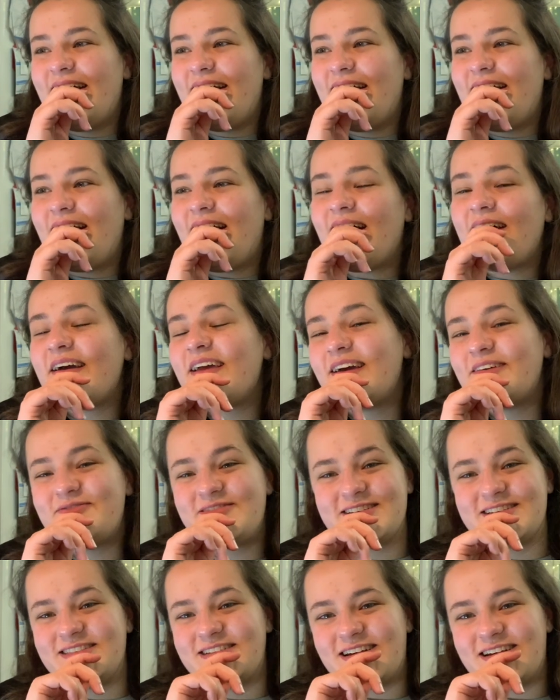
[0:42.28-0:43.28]
I have
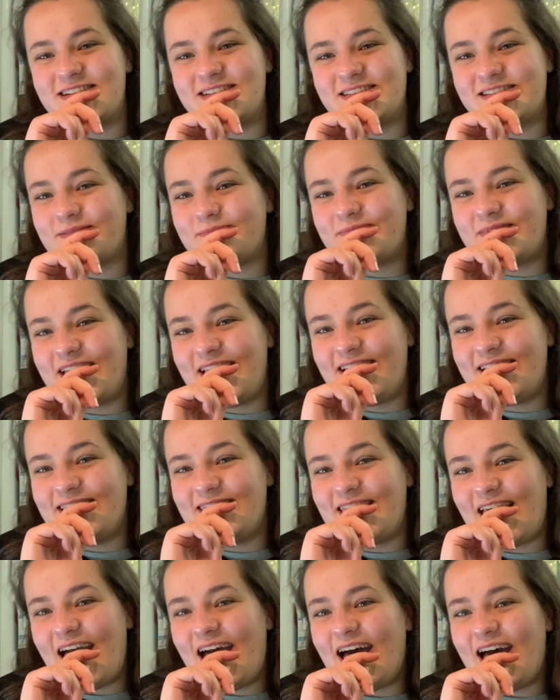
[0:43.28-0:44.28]
just done something
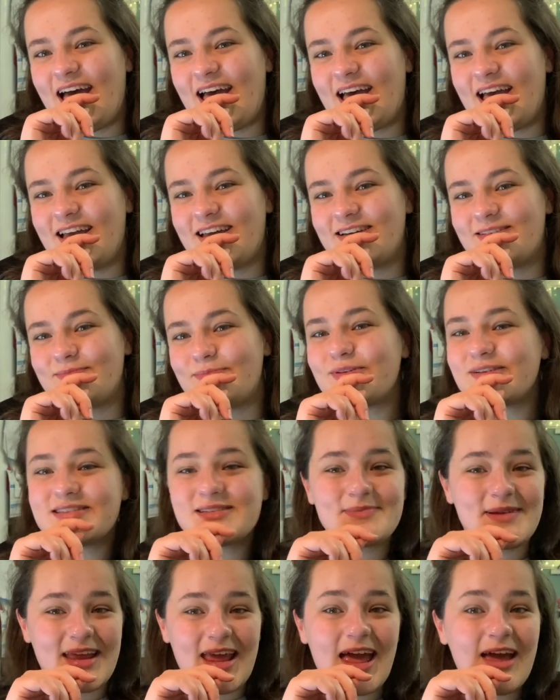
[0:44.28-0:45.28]
that
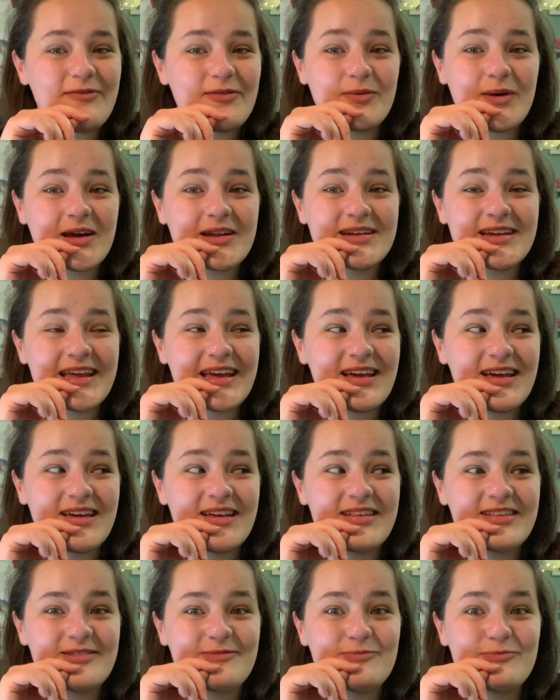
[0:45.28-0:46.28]
possibly everyone
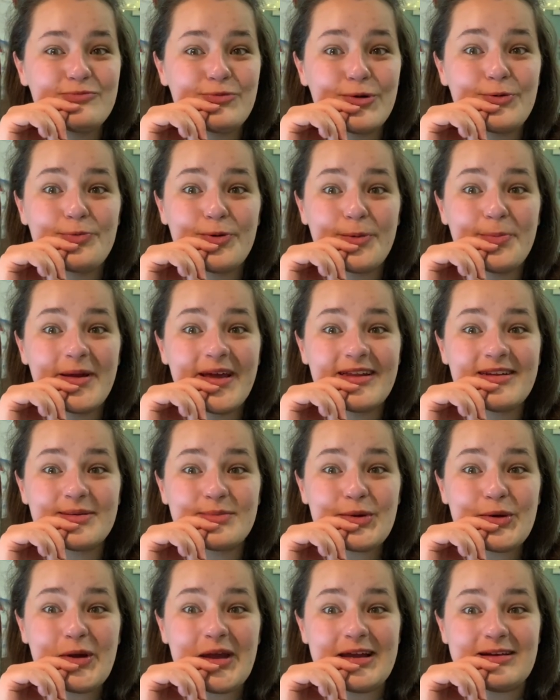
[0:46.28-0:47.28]
is will probably end up
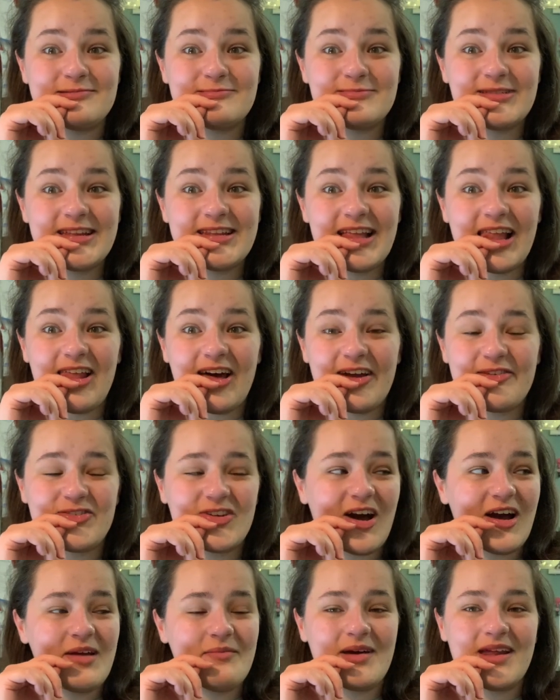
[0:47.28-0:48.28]
doing in their
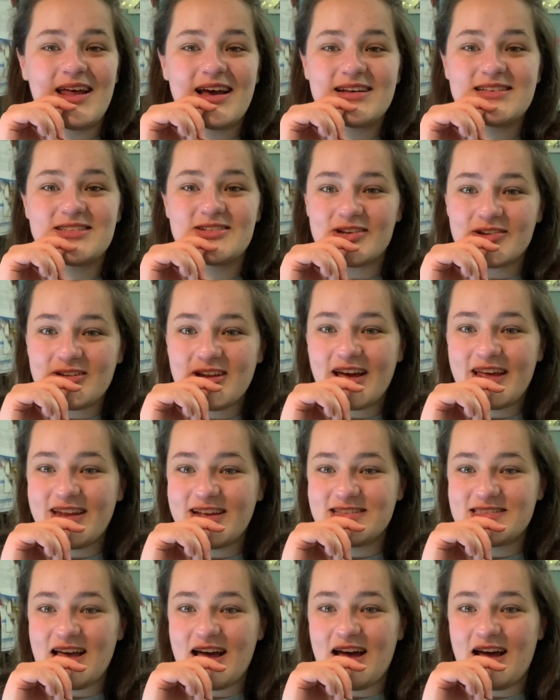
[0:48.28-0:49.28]
lifetime, and that is an online
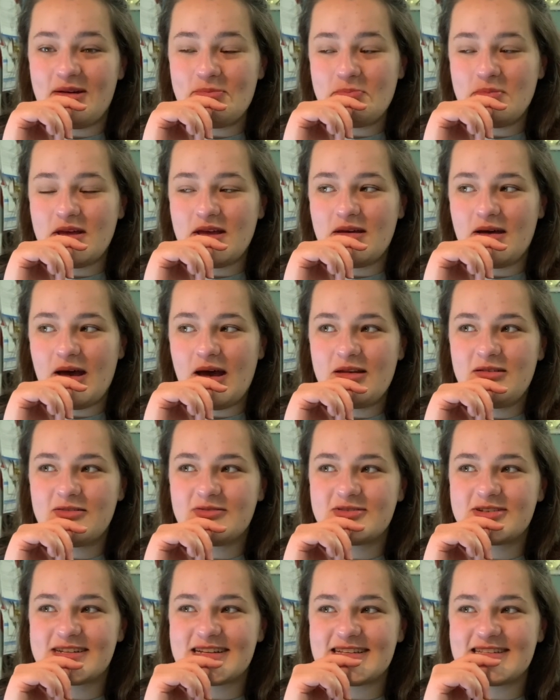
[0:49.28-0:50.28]
exam. And
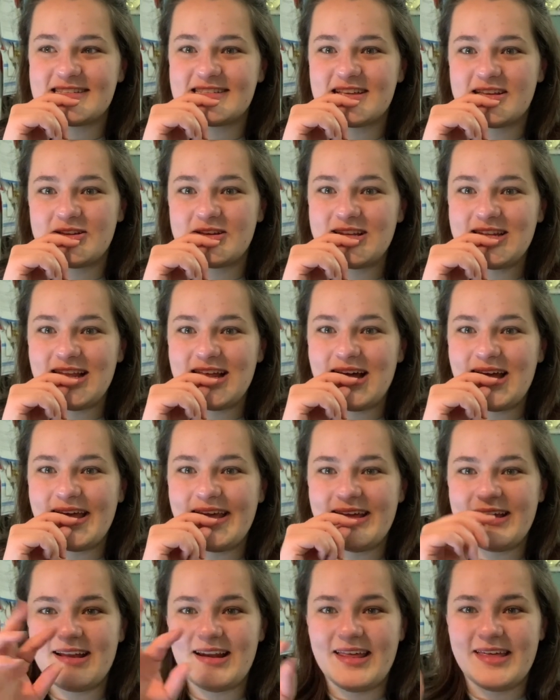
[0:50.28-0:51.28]
not just an
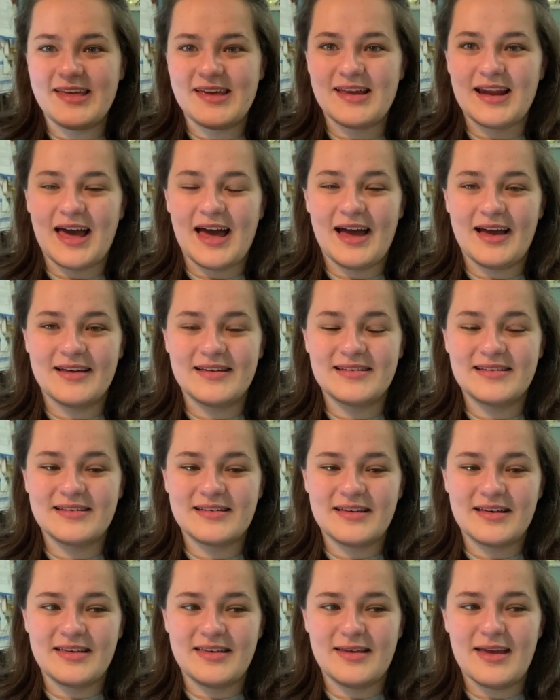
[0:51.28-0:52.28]
online clicky clack,
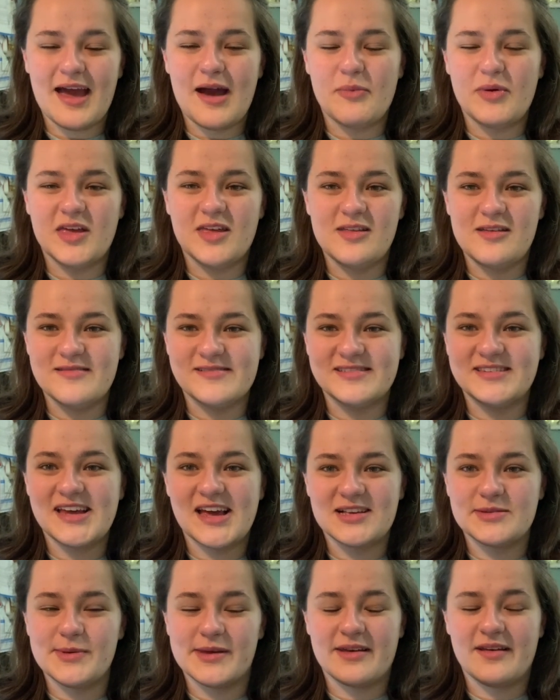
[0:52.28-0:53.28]
yeah, we can use a
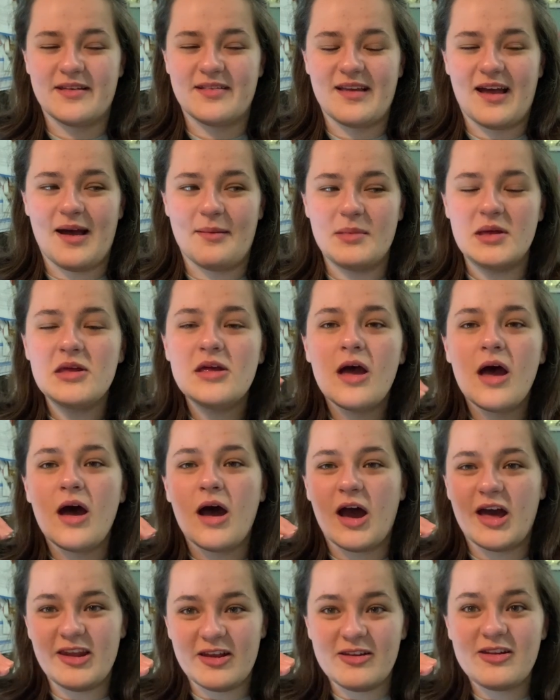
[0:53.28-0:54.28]
textbook exam,
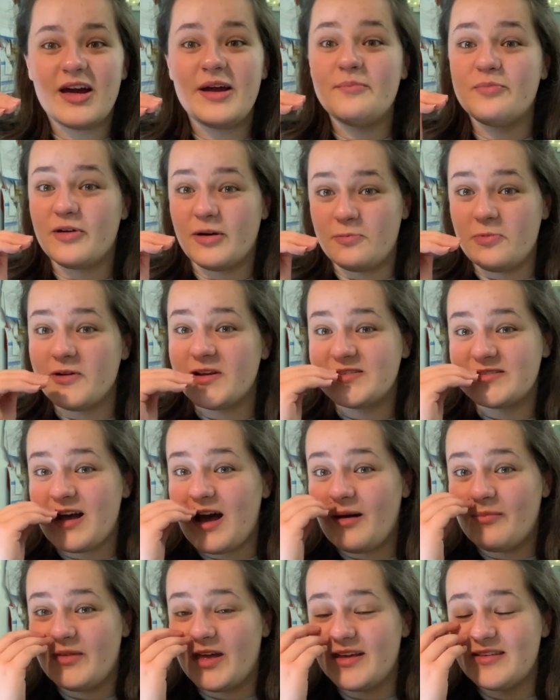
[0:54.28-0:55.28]
an online proper
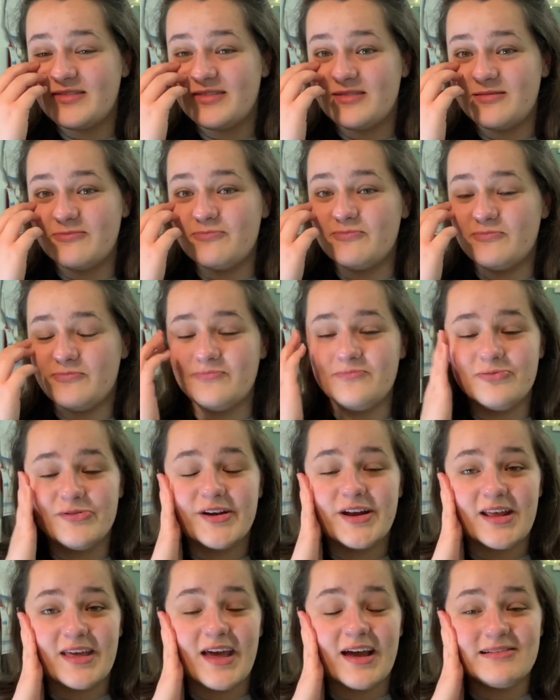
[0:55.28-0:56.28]
exam that's
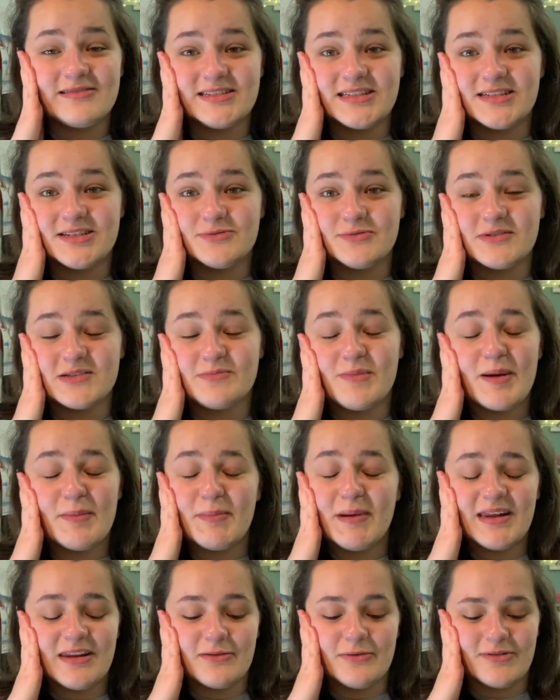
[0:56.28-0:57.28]
really counting towards my
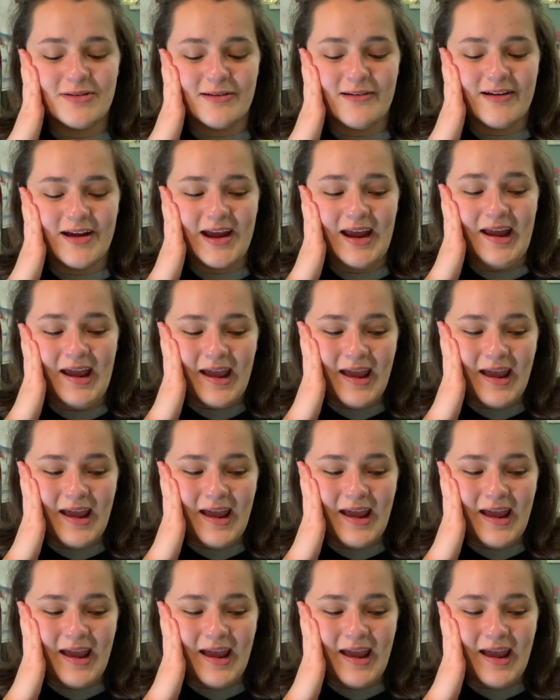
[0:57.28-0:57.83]
medical degree,